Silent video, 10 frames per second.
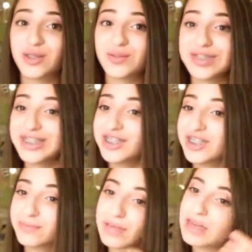So this is
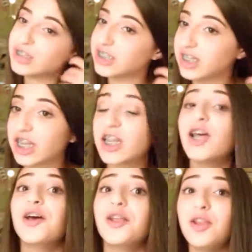just my routine,
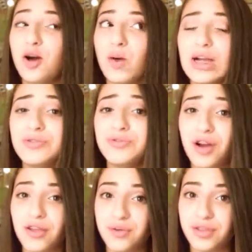and no, I do
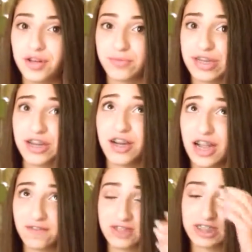not use heat on my
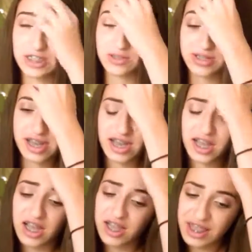hair every single
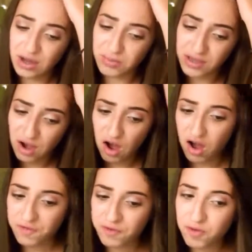day. That would be
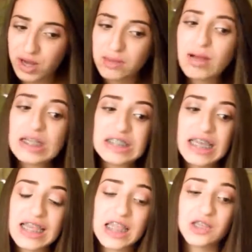awful, and I'm not
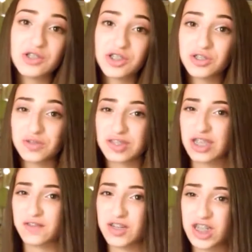saying that you should do
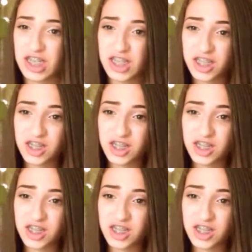this every day